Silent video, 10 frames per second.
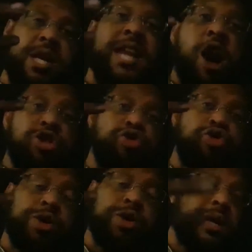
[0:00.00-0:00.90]
and our
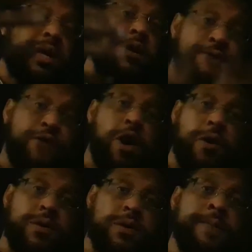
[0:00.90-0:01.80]
structure together
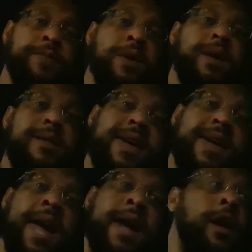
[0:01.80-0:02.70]
first.
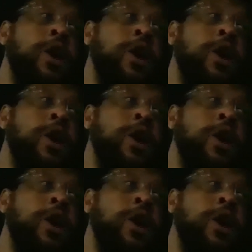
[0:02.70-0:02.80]
Then